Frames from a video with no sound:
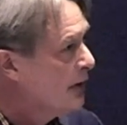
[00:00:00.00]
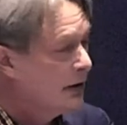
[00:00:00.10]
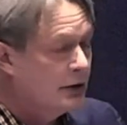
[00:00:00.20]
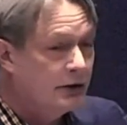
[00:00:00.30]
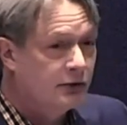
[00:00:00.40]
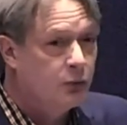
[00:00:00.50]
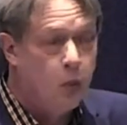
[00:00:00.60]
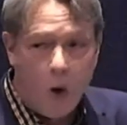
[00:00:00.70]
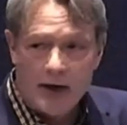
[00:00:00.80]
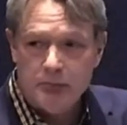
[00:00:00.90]
There is
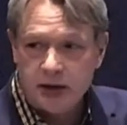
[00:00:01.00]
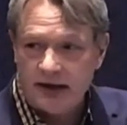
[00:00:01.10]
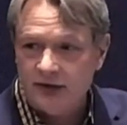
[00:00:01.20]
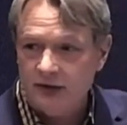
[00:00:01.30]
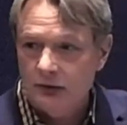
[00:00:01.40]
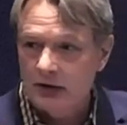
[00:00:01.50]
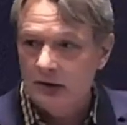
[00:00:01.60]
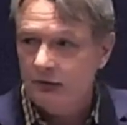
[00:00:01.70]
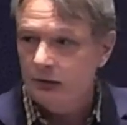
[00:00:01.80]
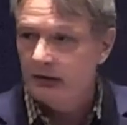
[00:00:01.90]
one place you
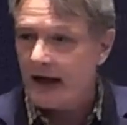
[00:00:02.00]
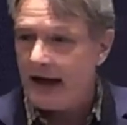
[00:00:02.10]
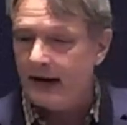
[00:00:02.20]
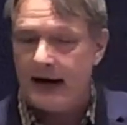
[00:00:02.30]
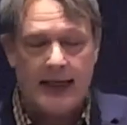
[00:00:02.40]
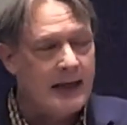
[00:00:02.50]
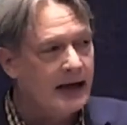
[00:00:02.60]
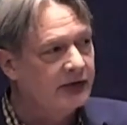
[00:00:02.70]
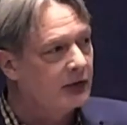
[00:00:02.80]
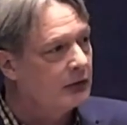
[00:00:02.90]
can do that, and
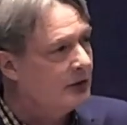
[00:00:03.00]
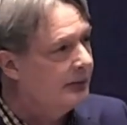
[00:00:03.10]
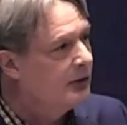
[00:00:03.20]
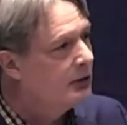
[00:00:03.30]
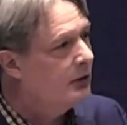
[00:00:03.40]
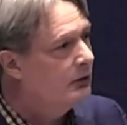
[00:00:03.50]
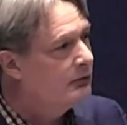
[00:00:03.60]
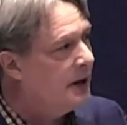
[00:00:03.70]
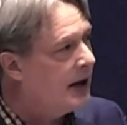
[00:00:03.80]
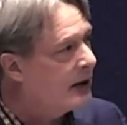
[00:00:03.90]
that is a criminal code
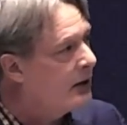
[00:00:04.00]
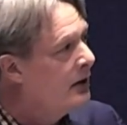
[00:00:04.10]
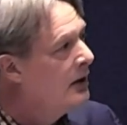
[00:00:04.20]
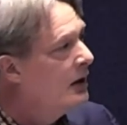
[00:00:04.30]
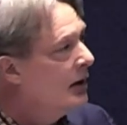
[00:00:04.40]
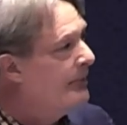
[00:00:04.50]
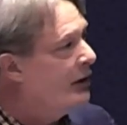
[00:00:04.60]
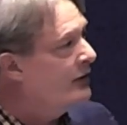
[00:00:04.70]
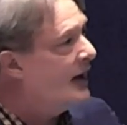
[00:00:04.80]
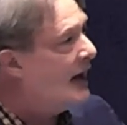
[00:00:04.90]
matter
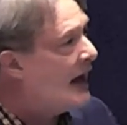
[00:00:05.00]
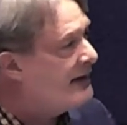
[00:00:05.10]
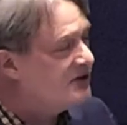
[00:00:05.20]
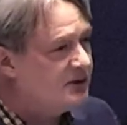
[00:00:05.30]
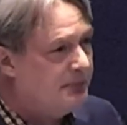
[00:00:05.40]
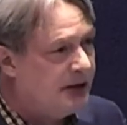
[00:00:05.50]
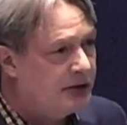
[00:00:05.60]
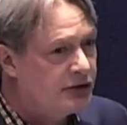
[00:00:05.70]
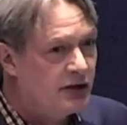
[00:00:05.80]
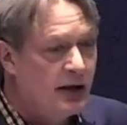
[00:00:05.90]
about hate
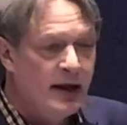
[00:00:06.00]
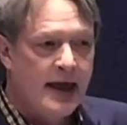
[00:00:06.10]
speech.